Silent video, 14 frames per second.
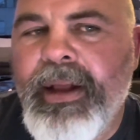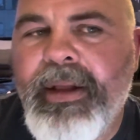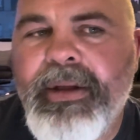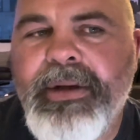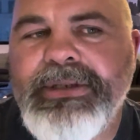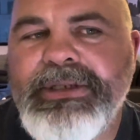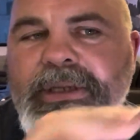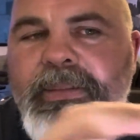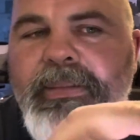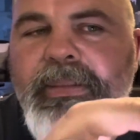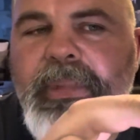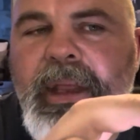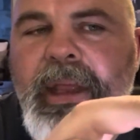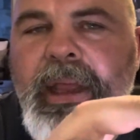There's
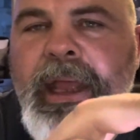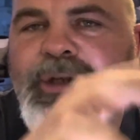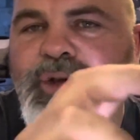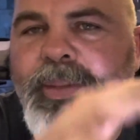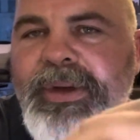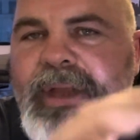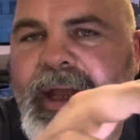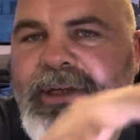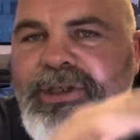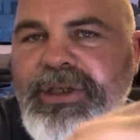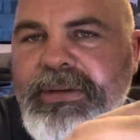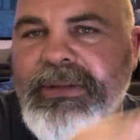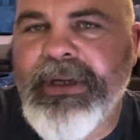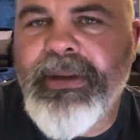some extra
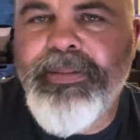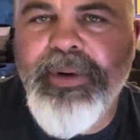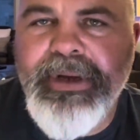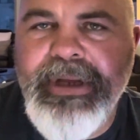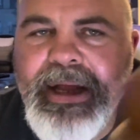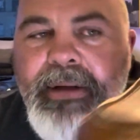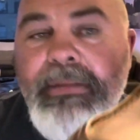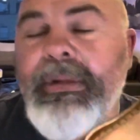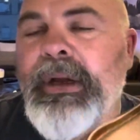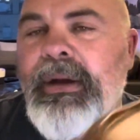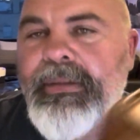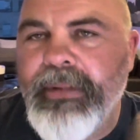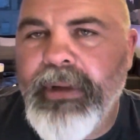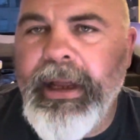protection to protect,
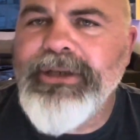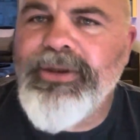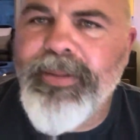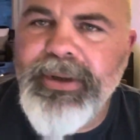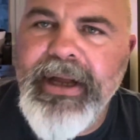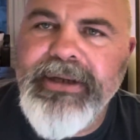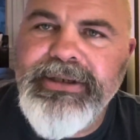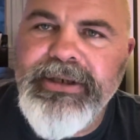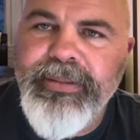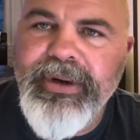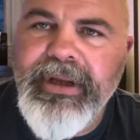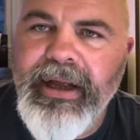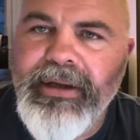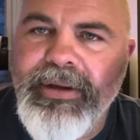extra protection to
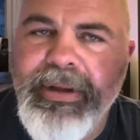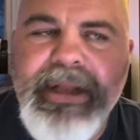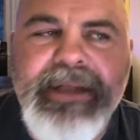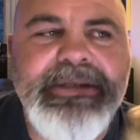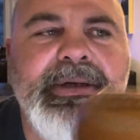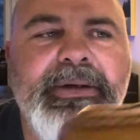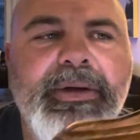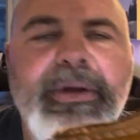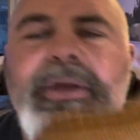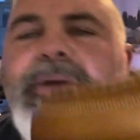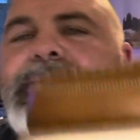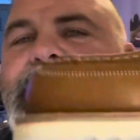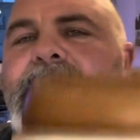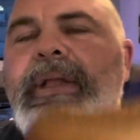protect you. That's a good
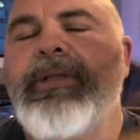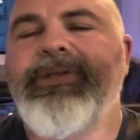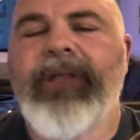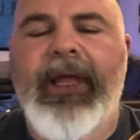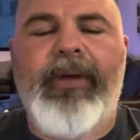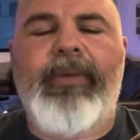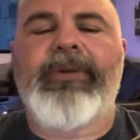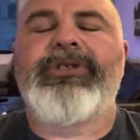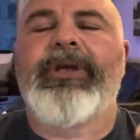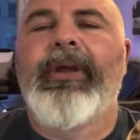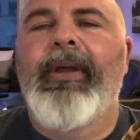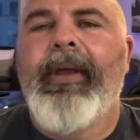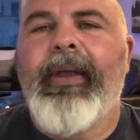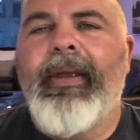use of the English language.
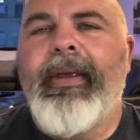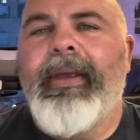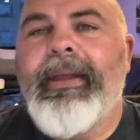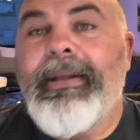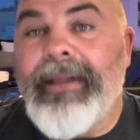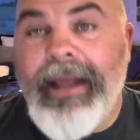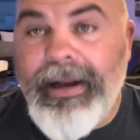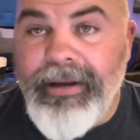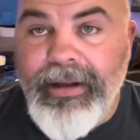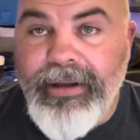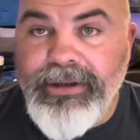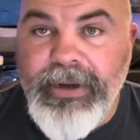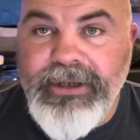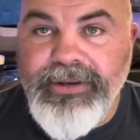Not an
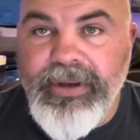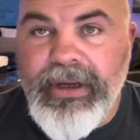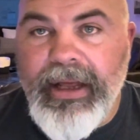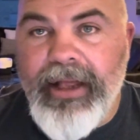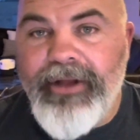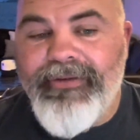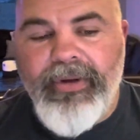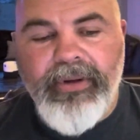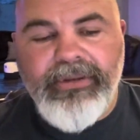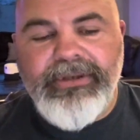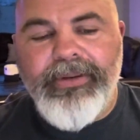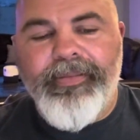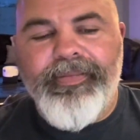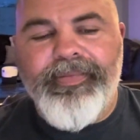English major in college, folks.